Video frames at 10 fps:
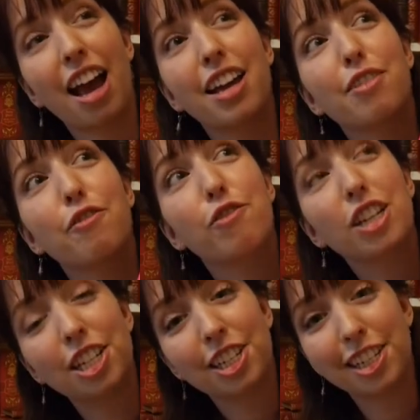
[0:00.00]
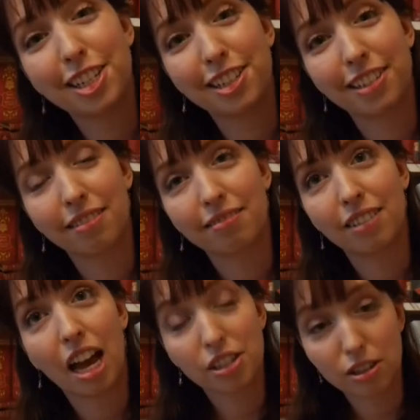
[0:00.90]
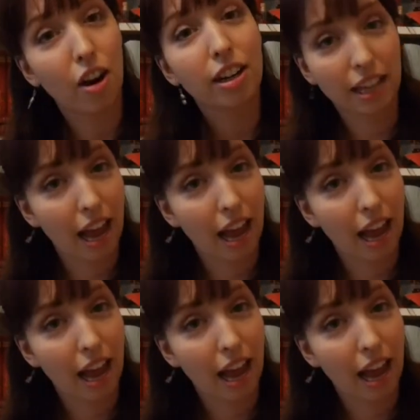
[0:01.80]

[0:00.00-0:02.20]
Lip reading: I started